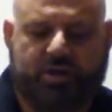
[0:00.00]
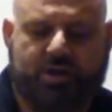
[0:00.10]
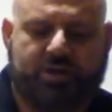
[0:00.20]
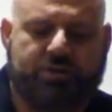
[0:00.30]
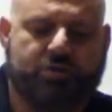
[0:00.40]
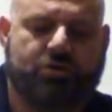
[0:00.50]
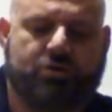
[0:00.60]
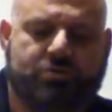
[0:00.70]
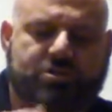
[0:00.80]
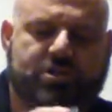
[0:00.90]
You
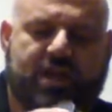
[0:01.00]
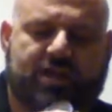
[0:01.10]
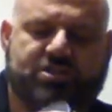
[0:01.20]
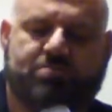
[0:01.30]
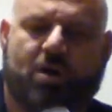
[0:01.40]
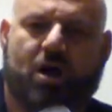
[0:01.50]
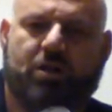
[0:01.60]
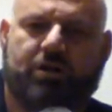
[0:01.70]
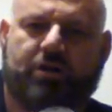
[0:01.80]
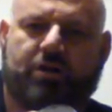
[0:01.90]
use a
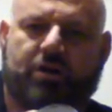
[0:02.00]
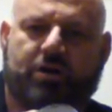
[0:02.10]
smaller